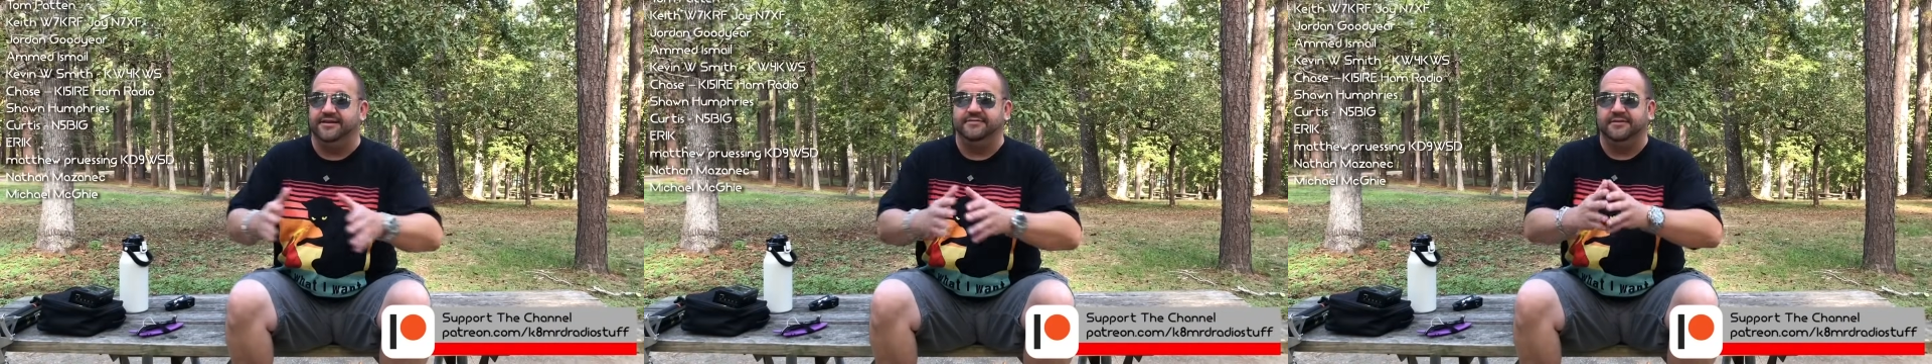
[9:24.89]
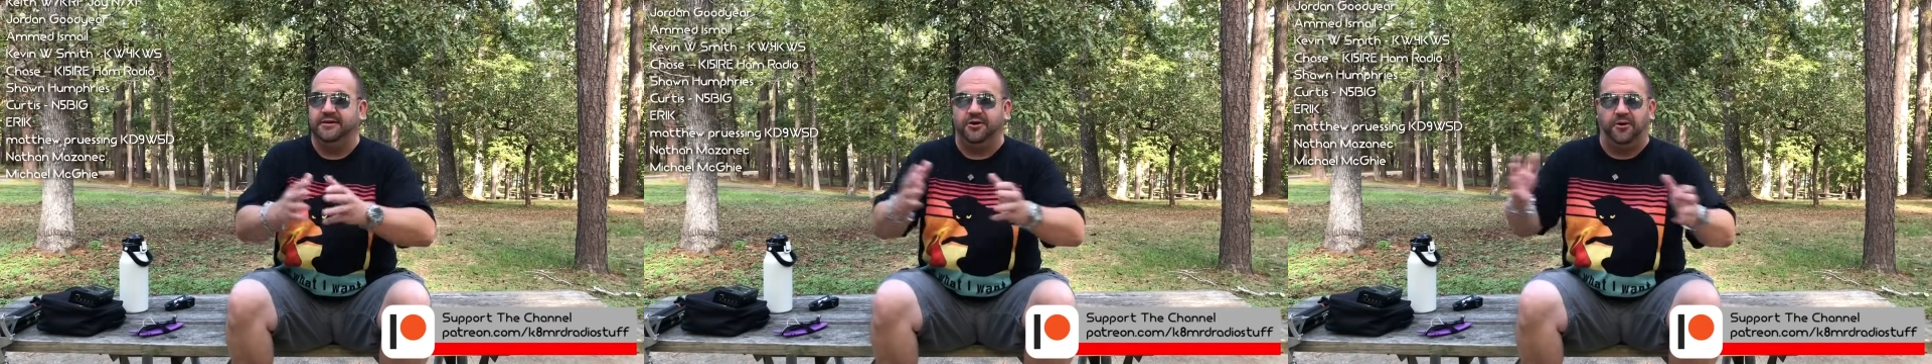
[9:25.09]

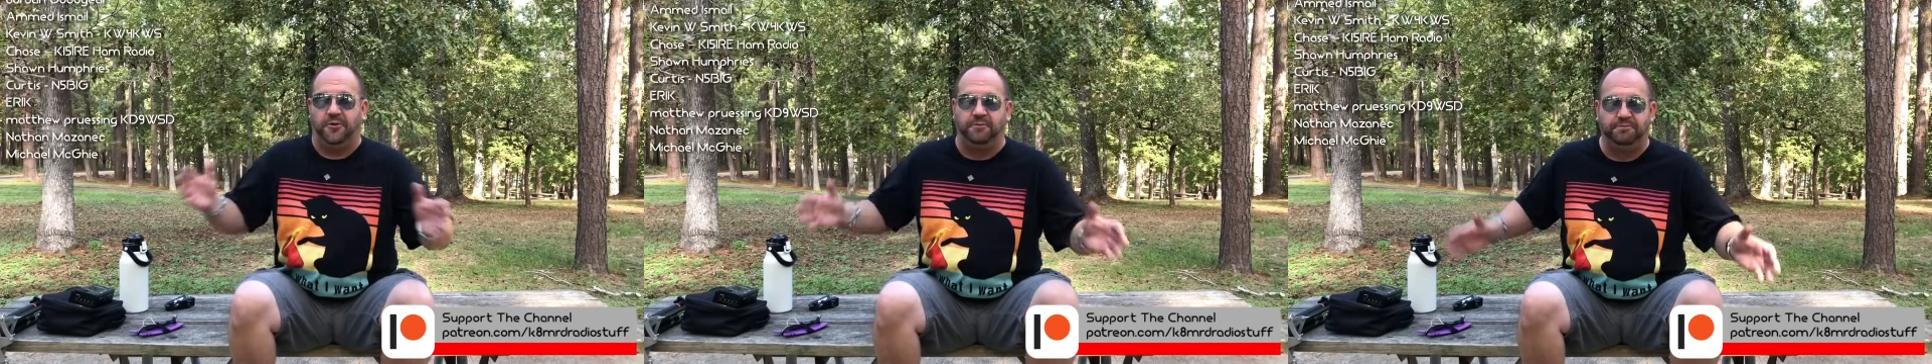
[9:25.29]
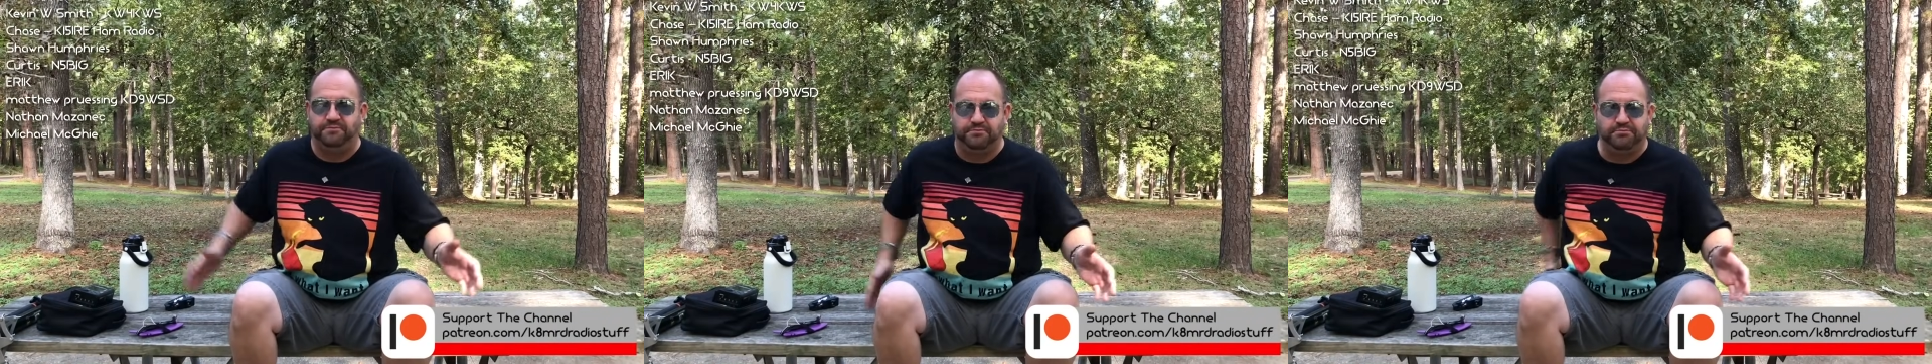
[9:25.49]
you know,
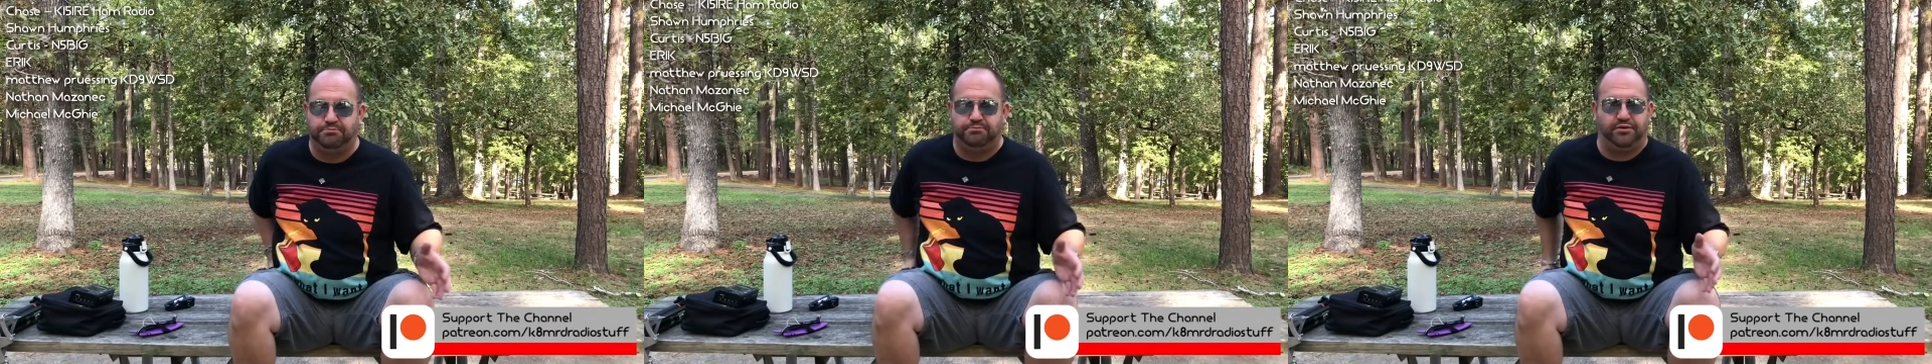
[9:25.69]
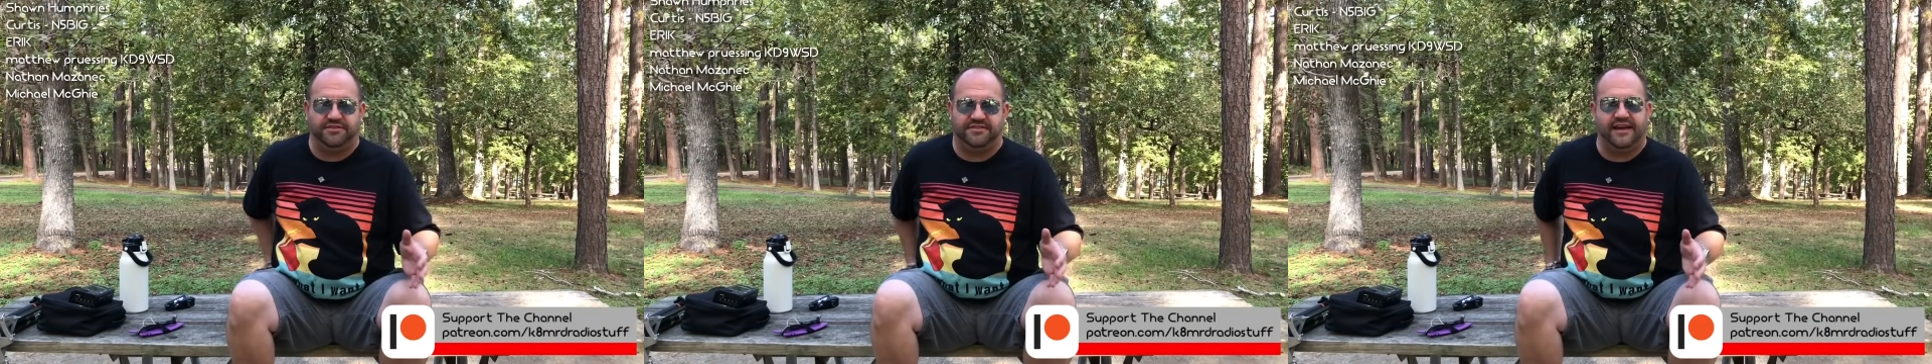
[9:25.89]

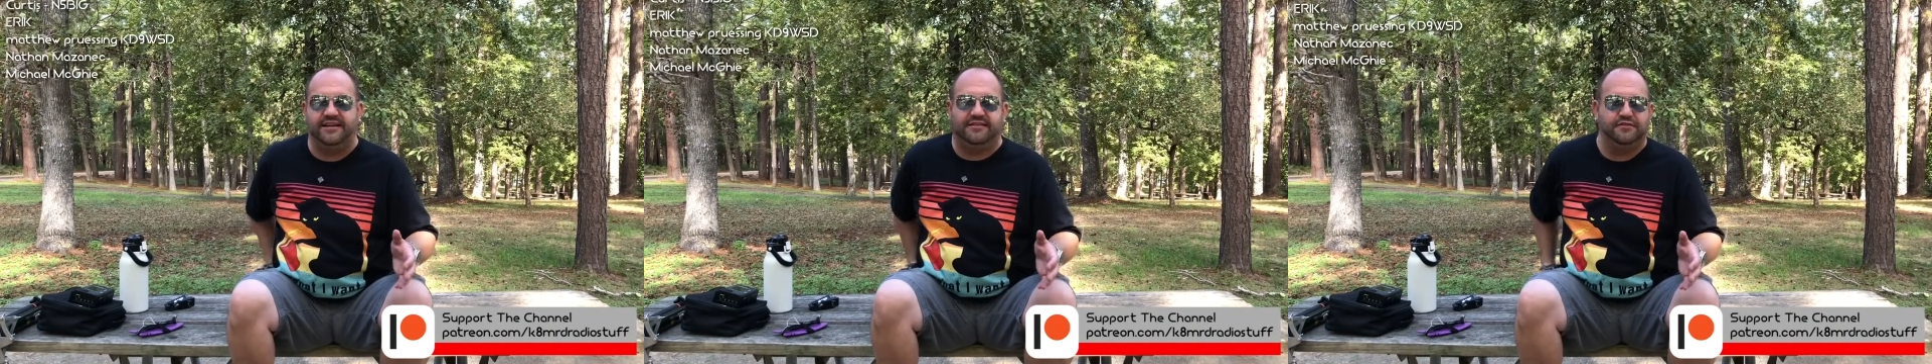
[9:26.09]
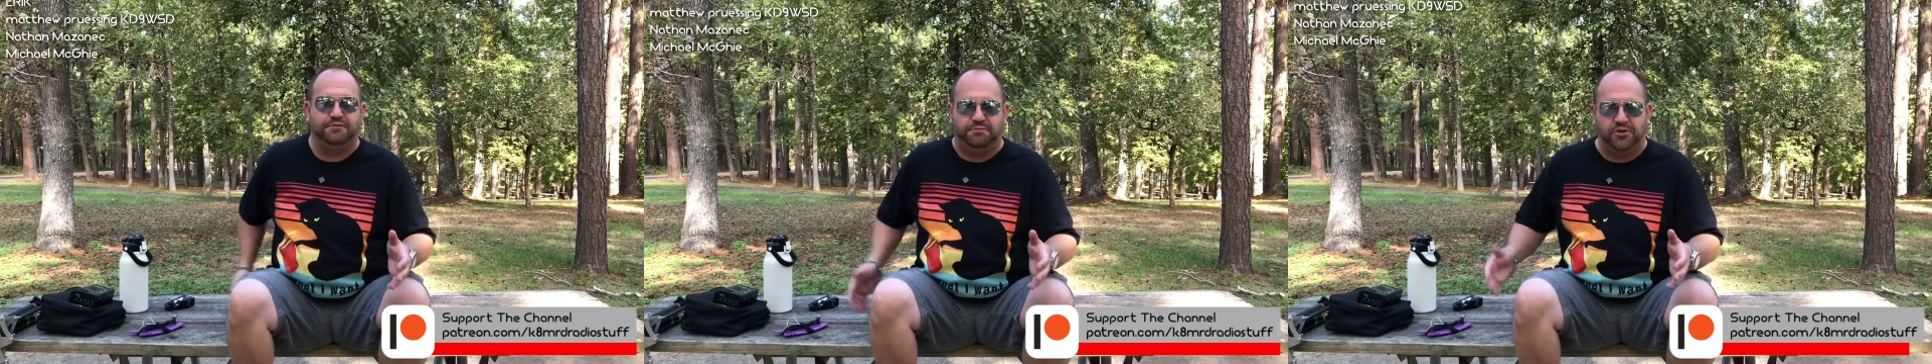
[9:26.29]

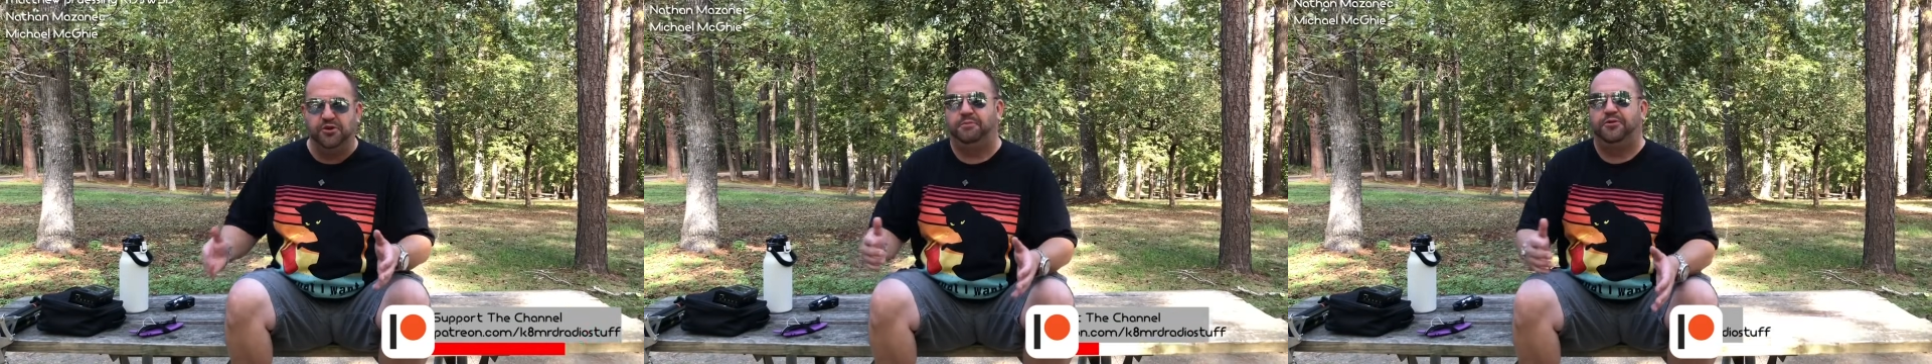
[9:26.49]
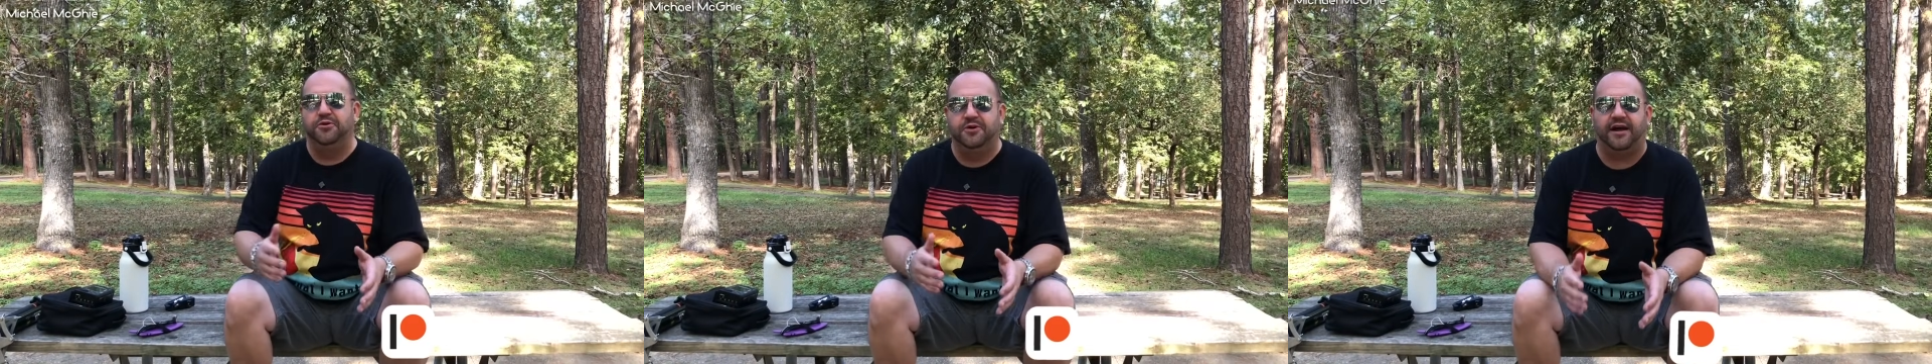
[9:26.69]
protective
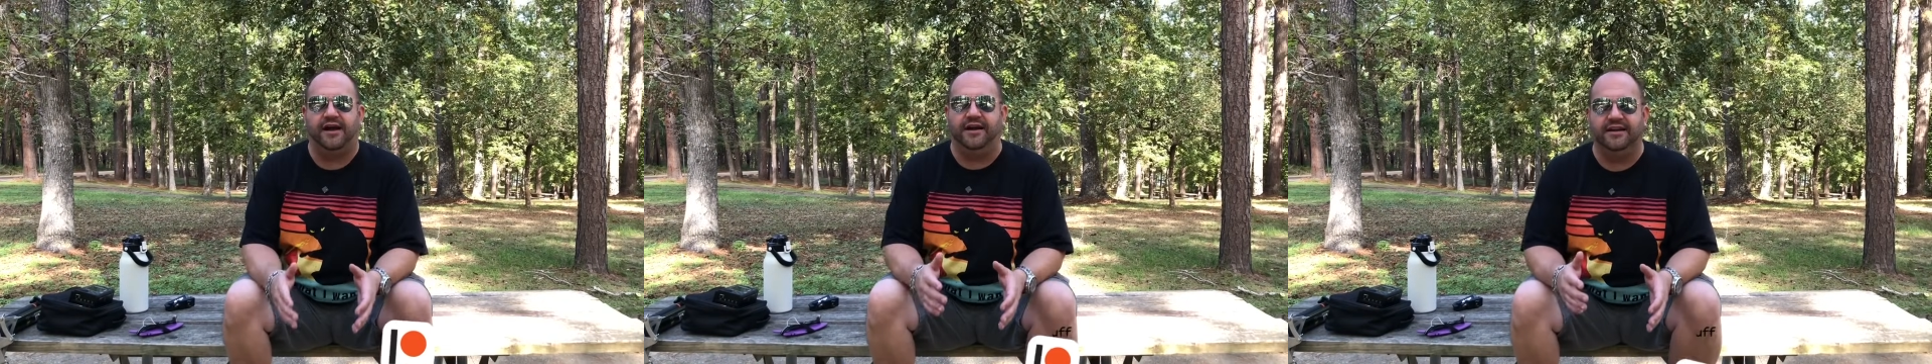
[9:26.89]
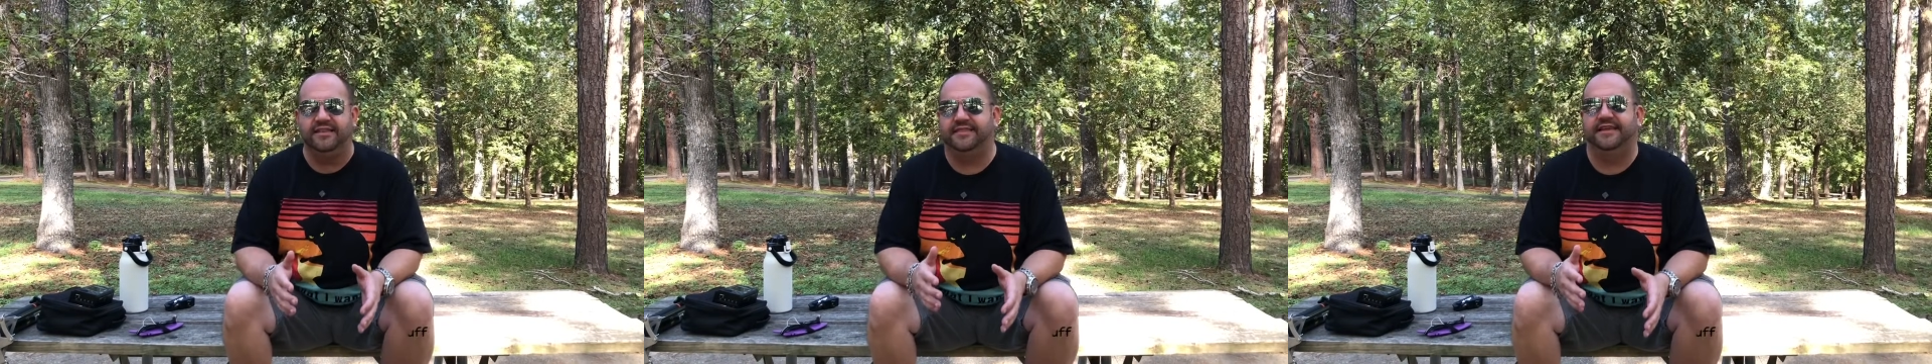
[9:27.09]
pew-pew
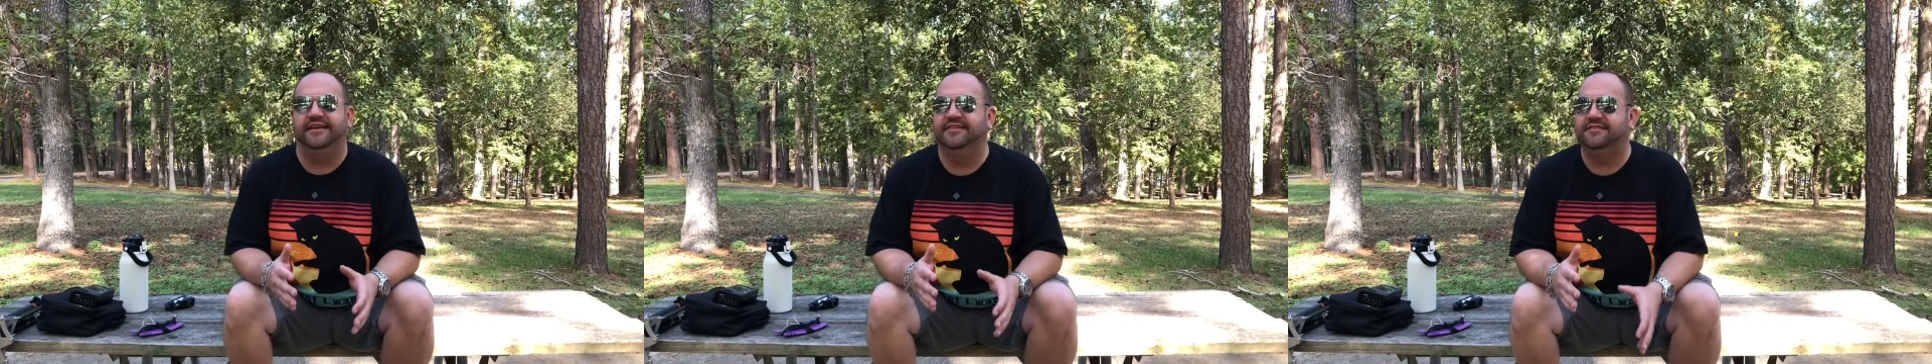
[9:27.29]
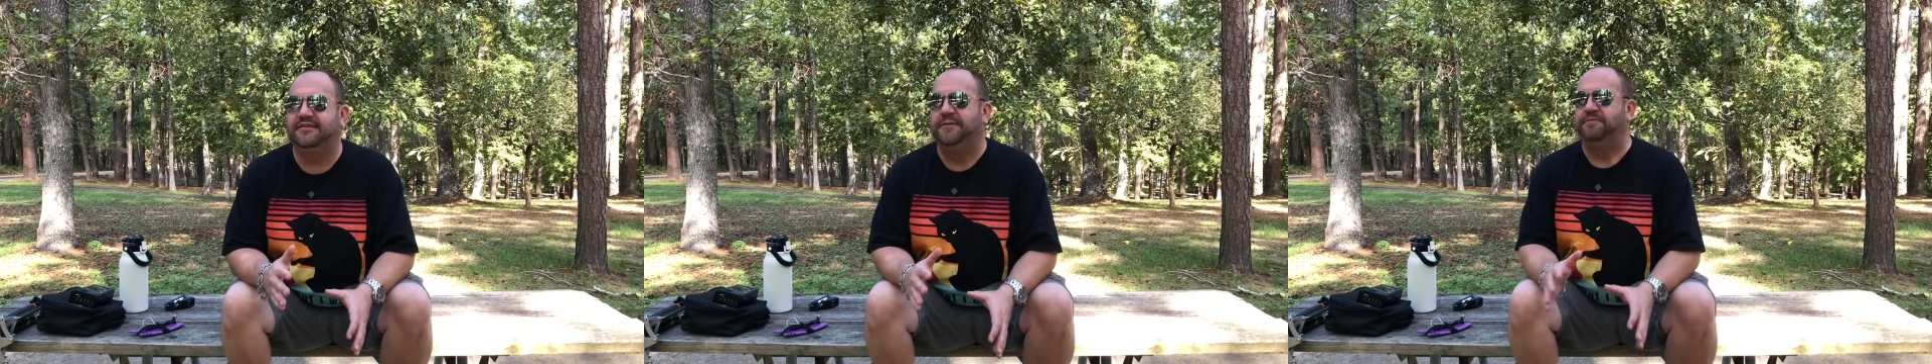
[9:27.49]
kind of
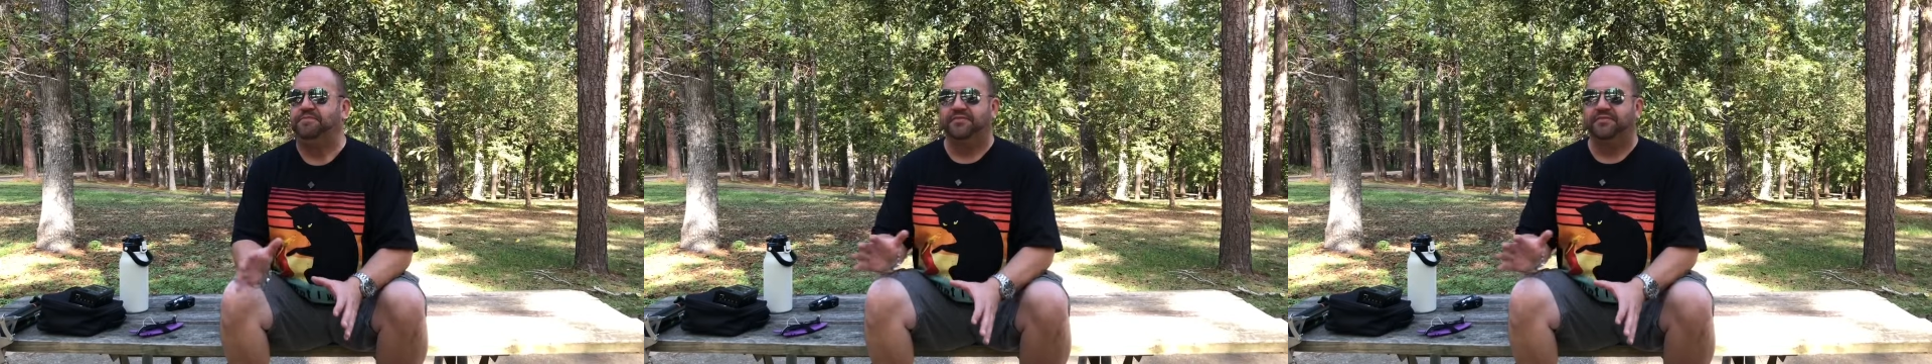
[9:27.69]
things.